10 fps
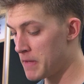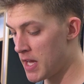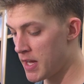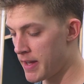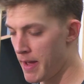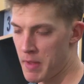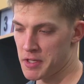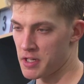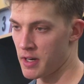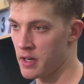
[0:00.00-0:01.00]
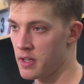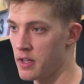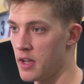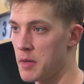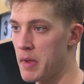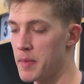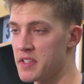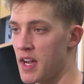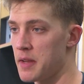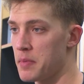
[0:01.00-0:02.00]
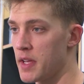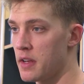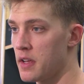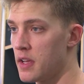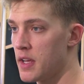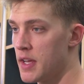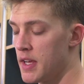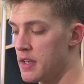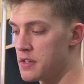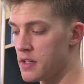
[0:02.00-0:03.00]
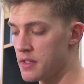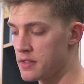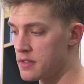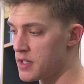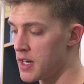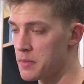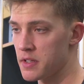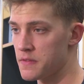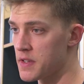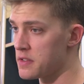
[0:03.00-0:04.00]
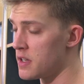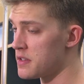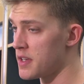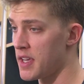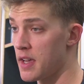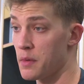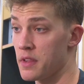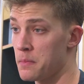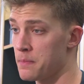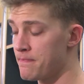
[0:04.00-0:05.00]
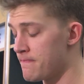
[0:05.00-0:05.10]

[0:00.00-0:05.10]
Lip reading: I'm not sure. Maybe a tiny bit. Just trying to be as physical as I can with him.